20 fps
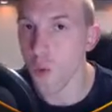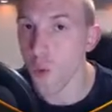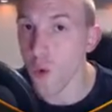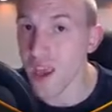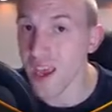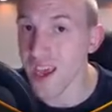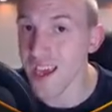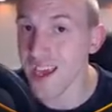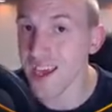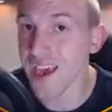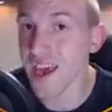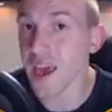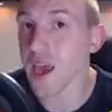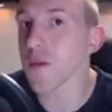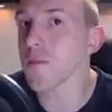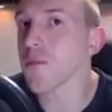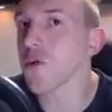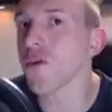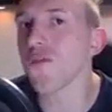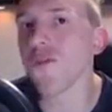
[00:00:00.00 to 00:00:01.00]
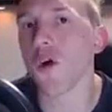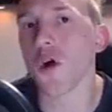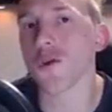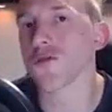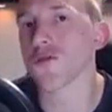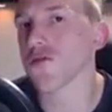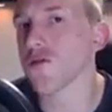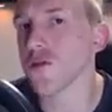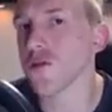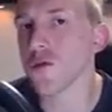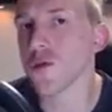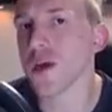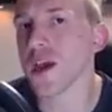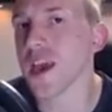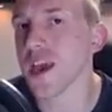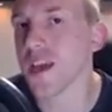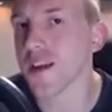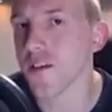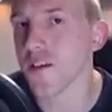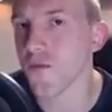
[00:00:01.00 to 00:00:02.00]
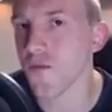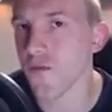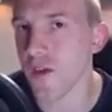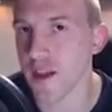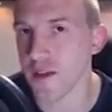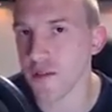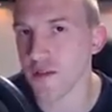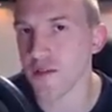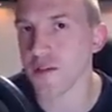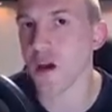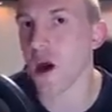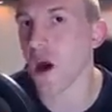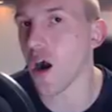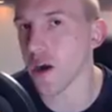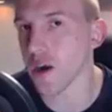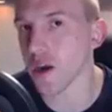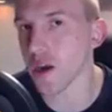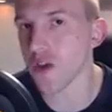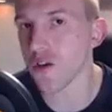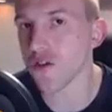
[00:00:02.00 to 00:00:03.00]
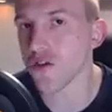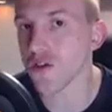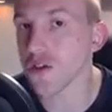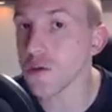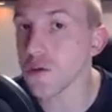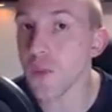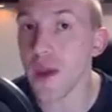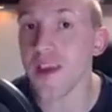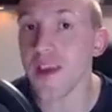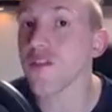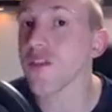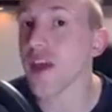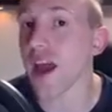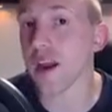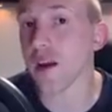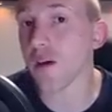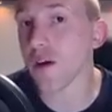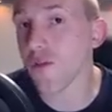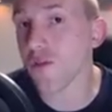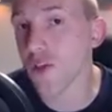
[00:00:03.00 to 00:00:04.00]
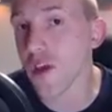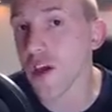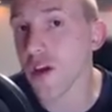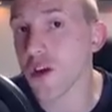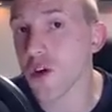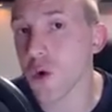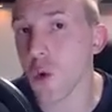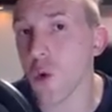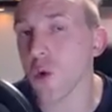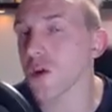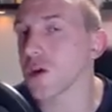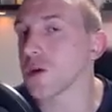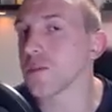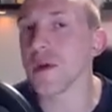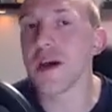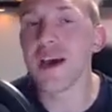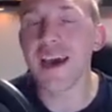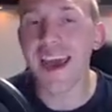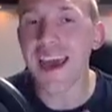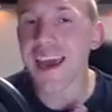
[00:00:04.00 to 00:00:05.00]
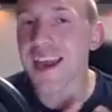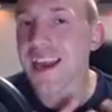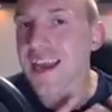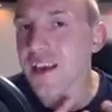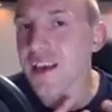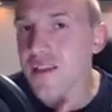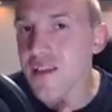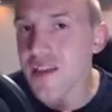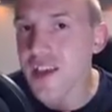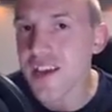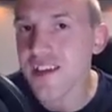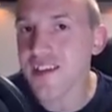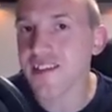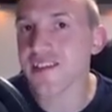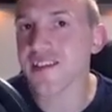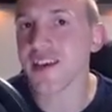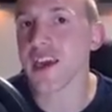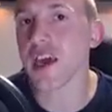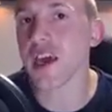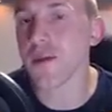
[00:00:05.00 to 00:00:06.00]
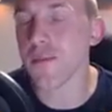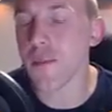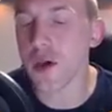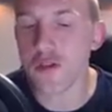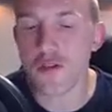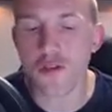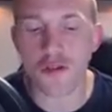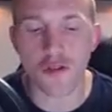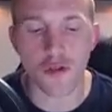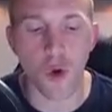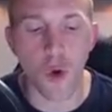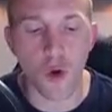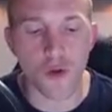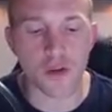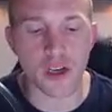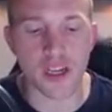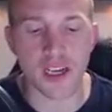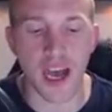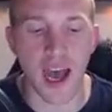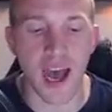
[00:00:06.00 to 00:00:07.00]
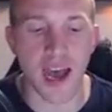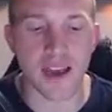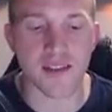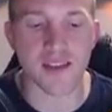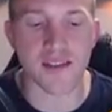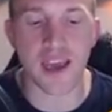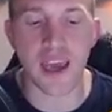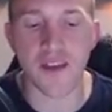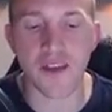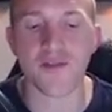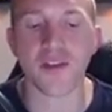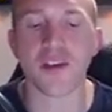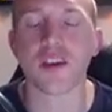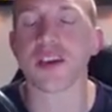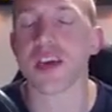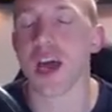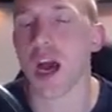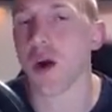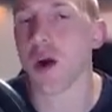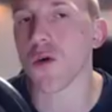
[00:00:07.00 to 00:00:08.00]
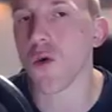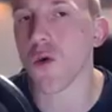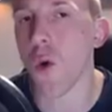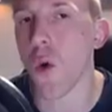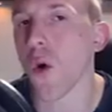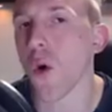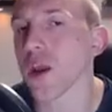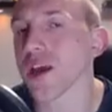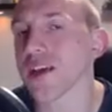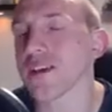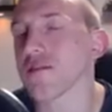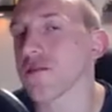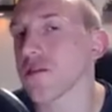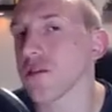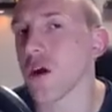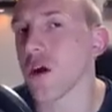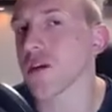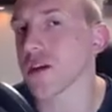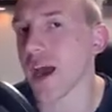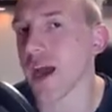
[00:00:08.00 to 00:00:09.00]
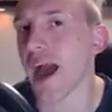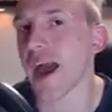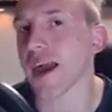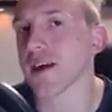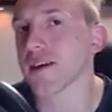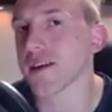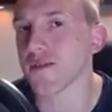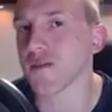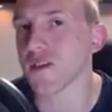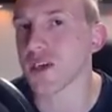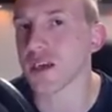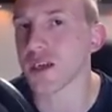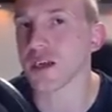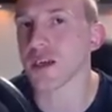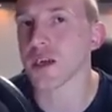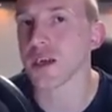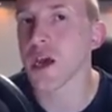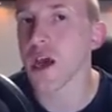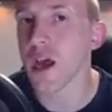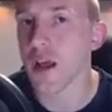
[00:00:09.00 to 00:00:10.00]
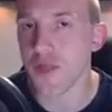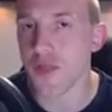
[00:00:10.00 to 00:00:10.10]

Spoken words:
We again move on to a defense targeting troop, in that of the Golem. It is the same story guys. If the Town Hall is not activated,